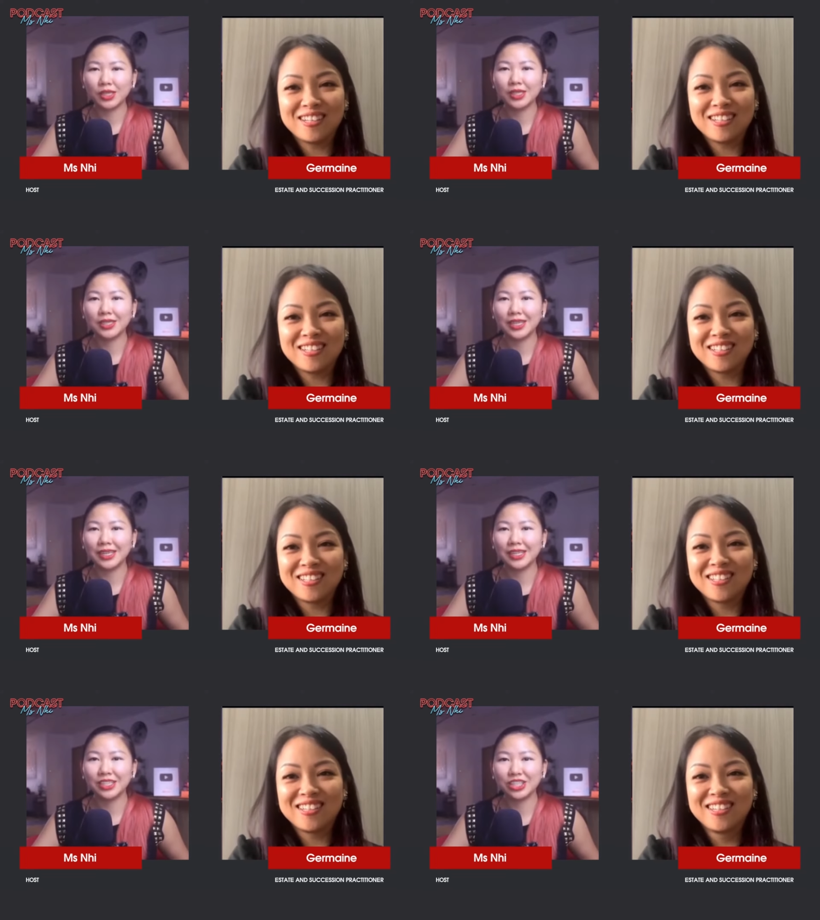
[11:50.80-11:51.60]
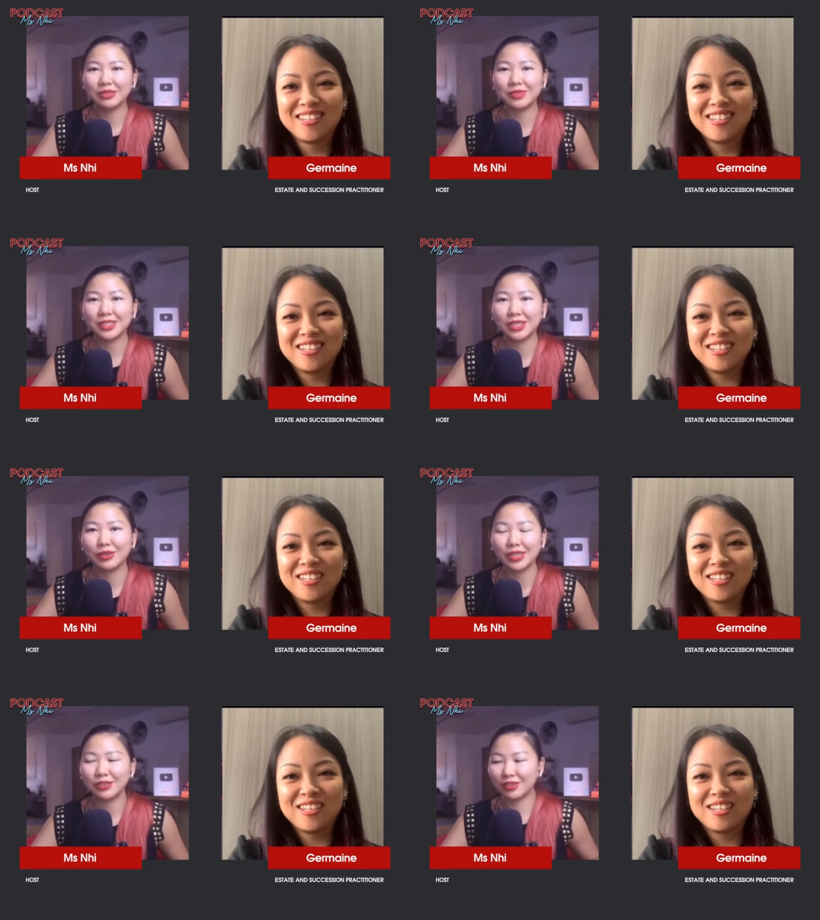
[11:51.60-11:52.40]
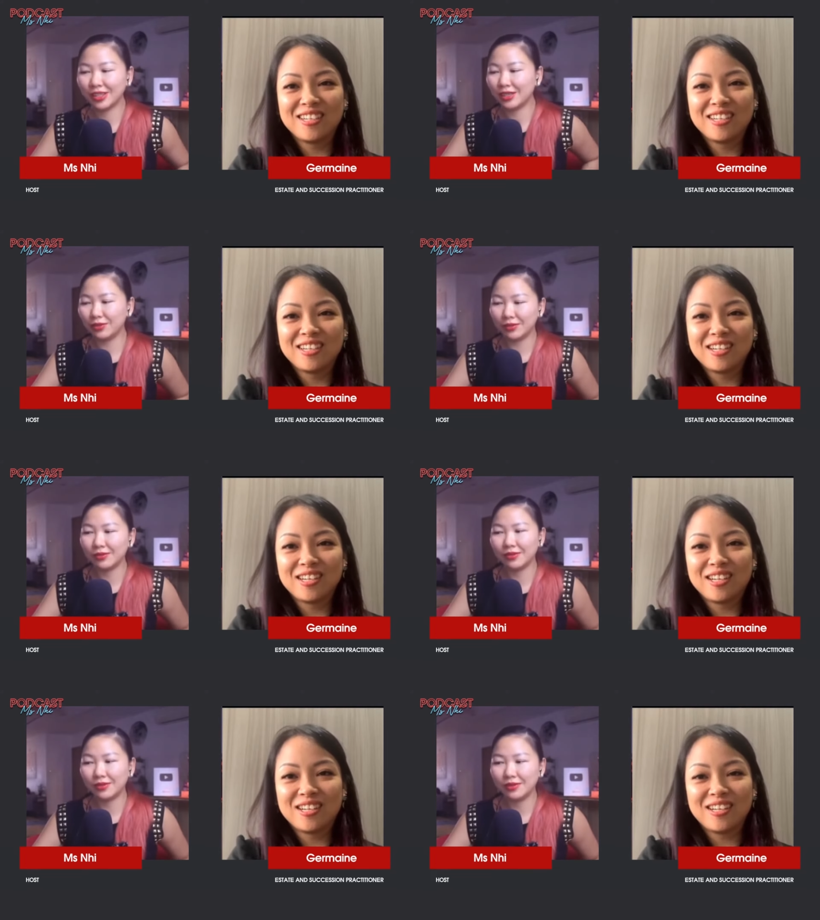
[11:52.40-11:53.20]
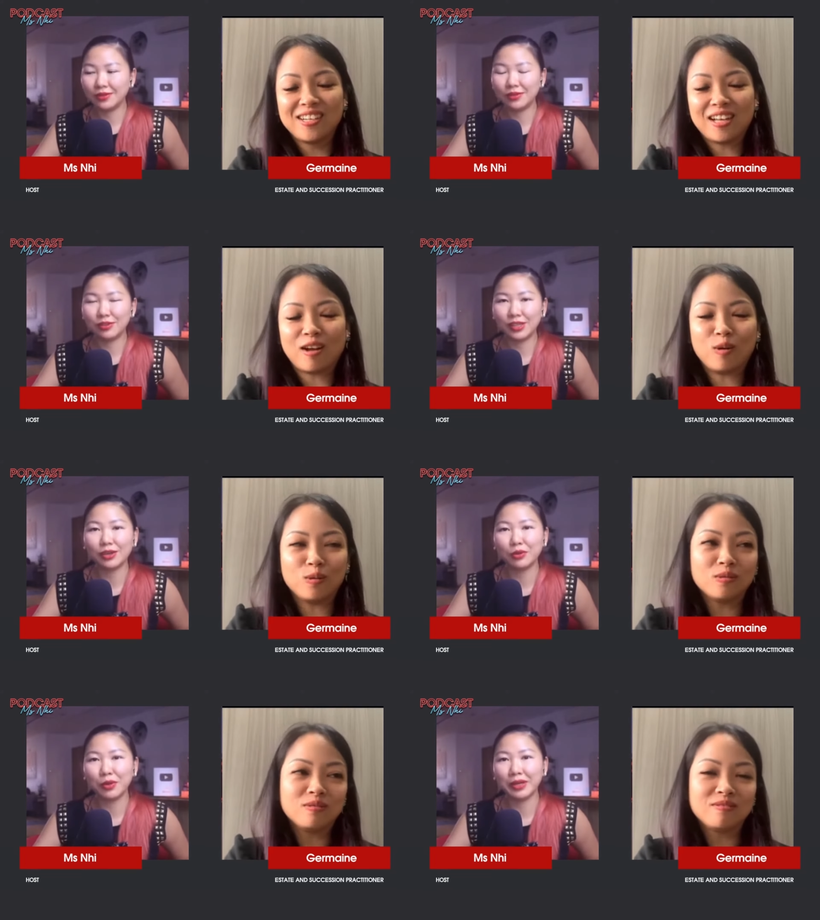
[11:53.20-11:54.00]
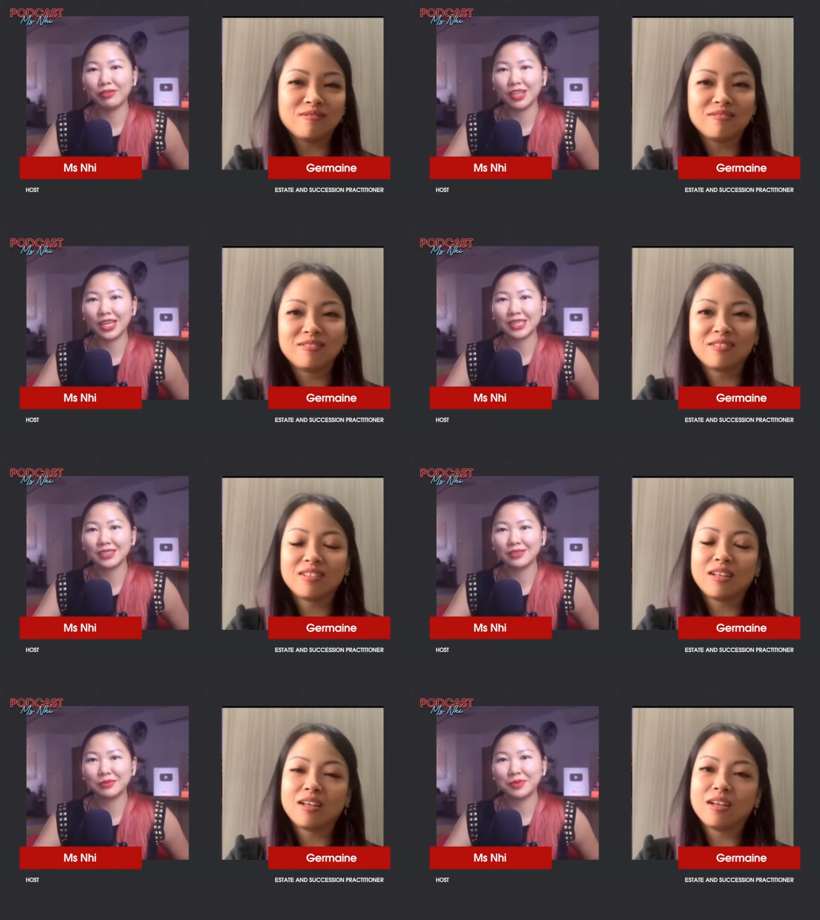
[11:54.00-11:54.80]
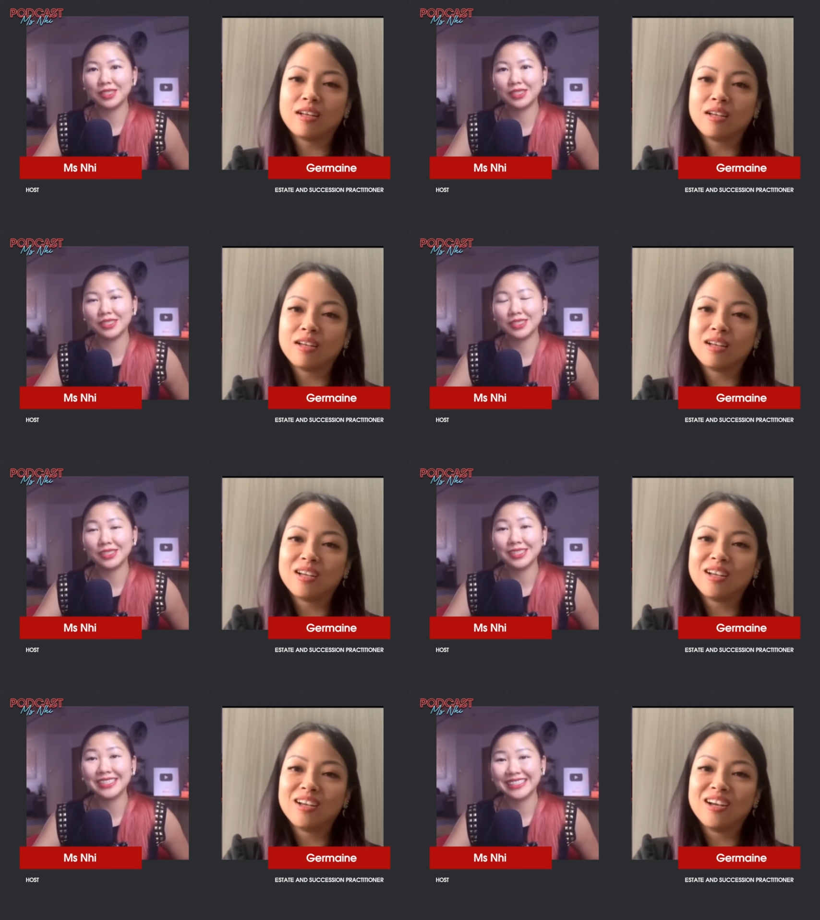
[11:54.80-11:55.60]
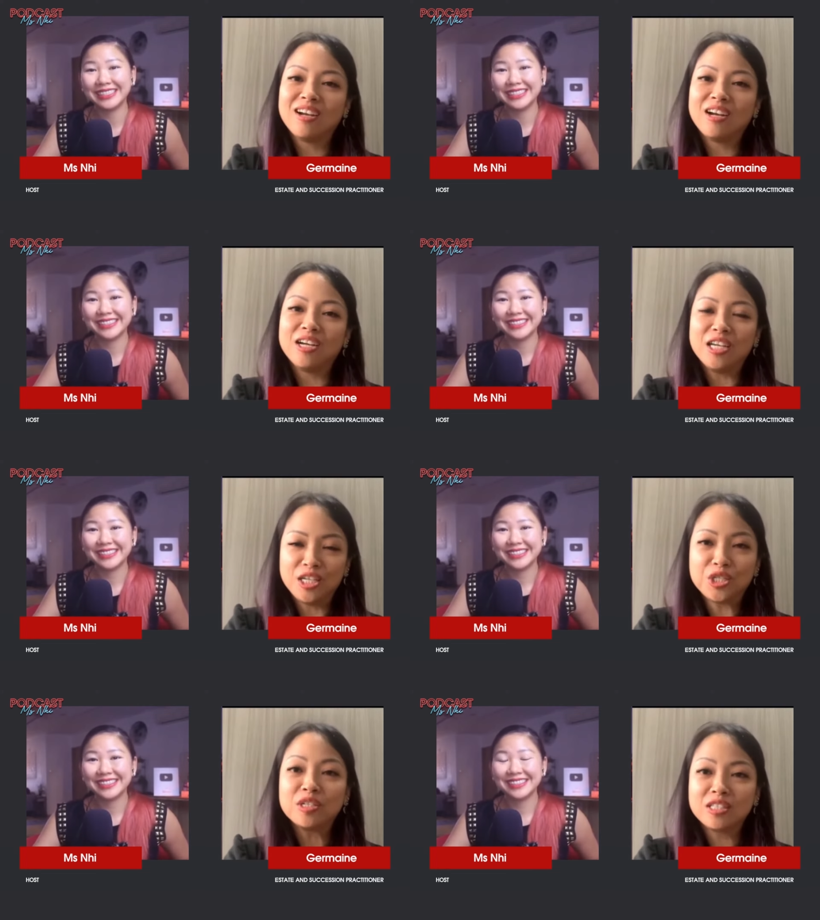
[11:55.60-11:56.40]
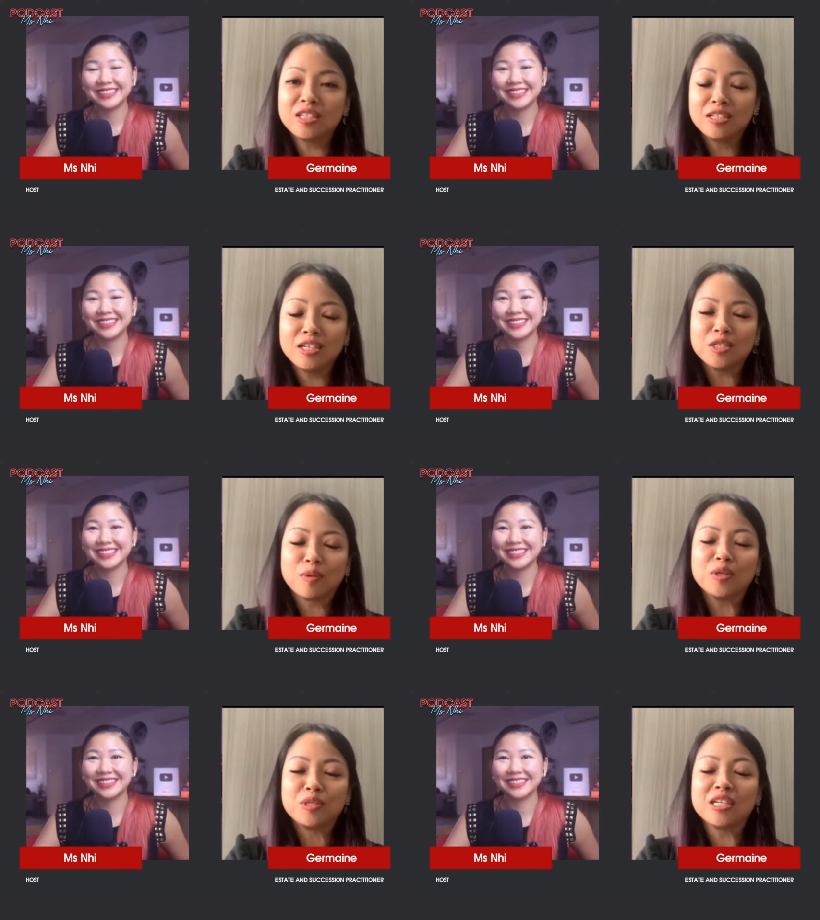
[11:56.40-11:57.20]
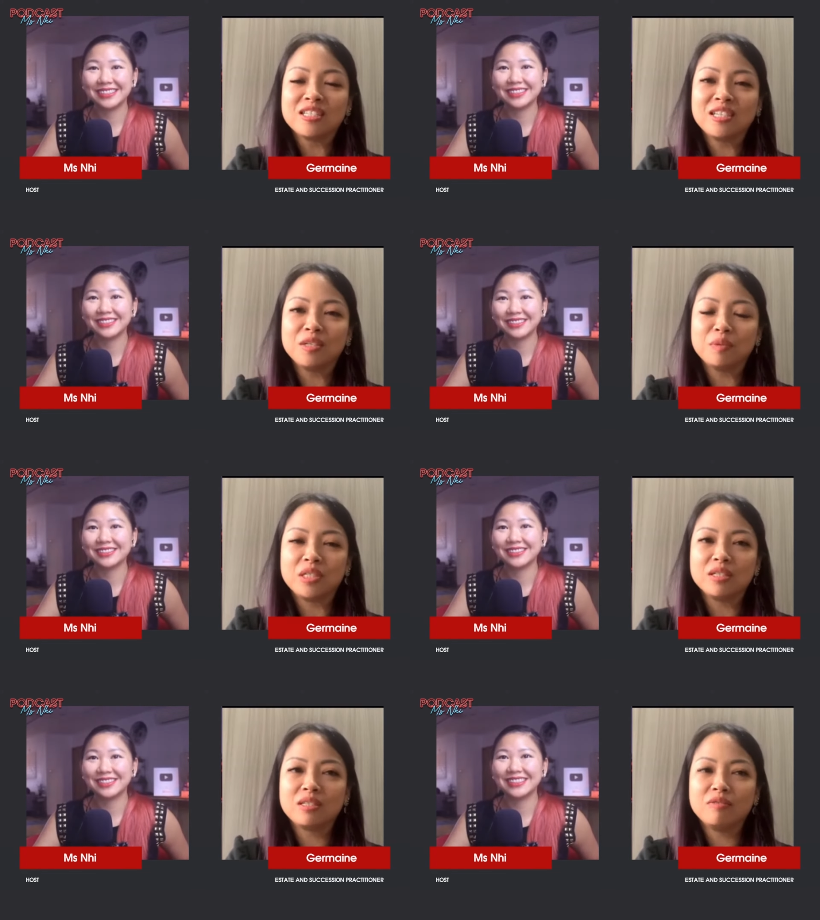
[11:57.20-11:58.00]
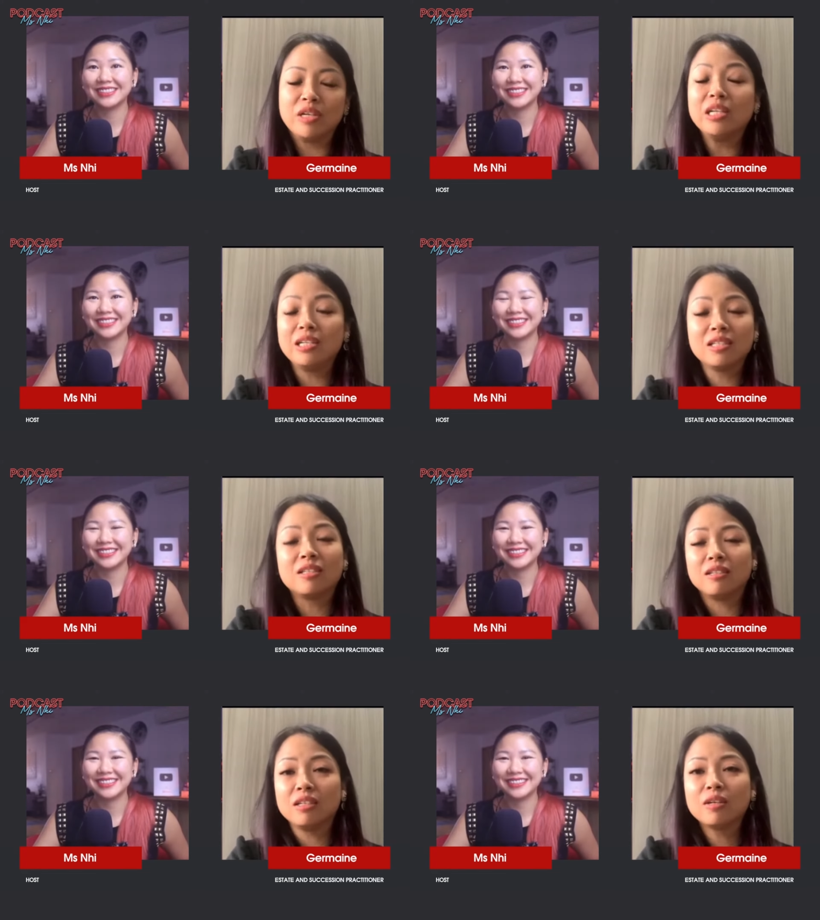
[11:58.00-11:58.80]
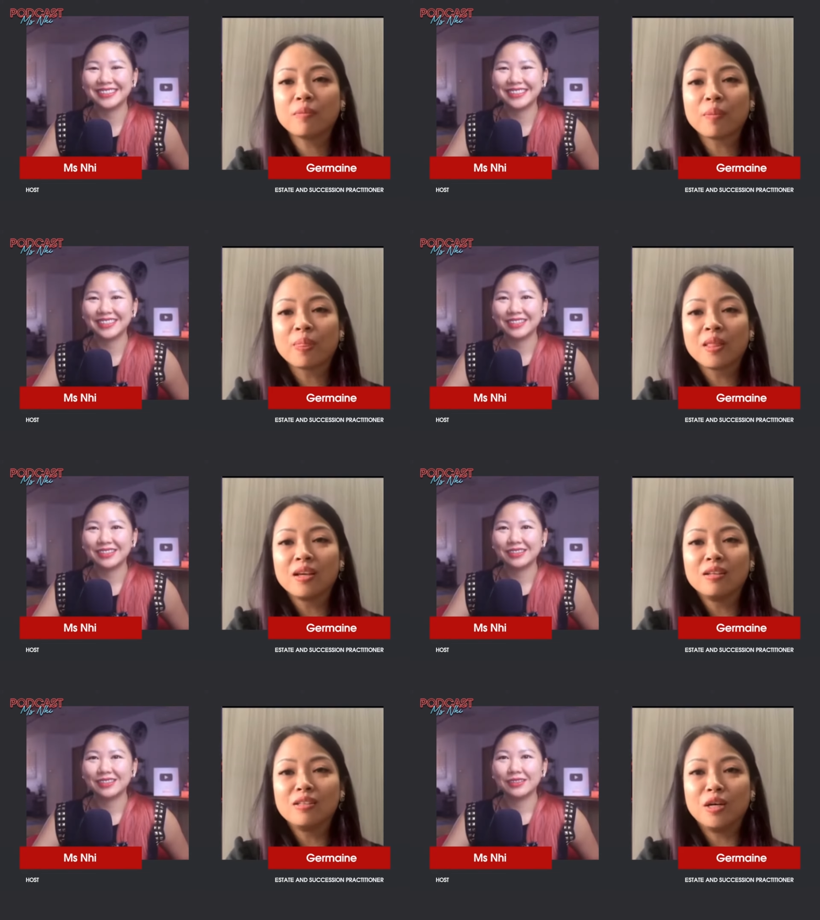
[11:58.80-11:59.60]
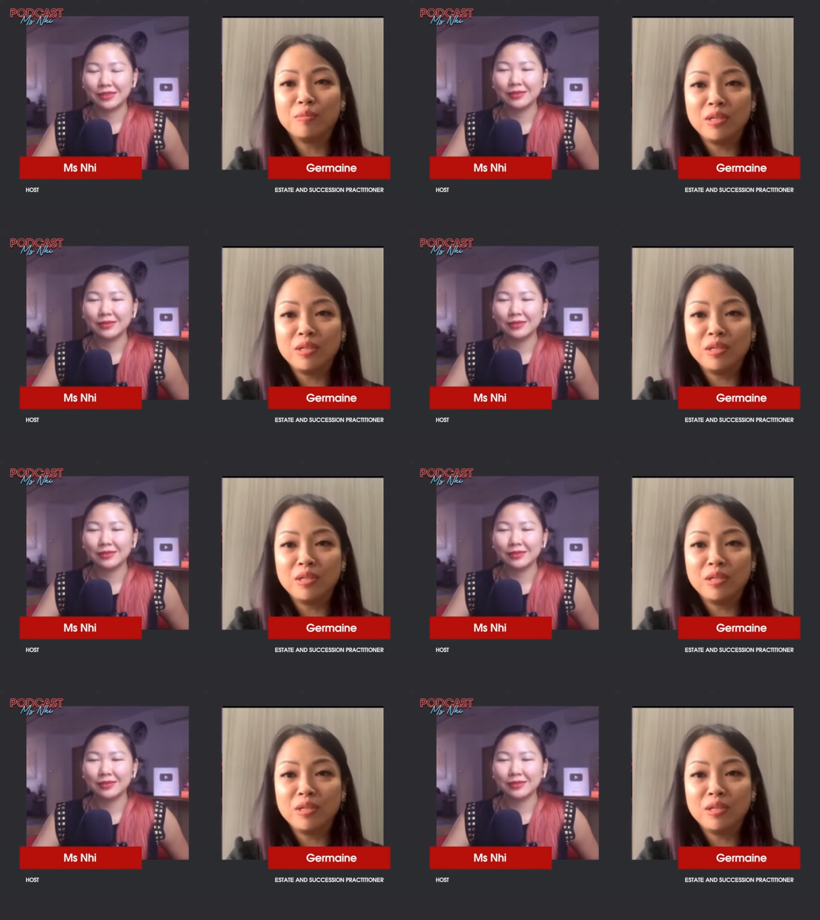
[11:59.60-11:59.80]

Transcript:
Speaker 1: in the leadership skill that you think you, you take away for the last fifteen years?
Speaker 2: Interestingly, it's what you just said, which is really listening. The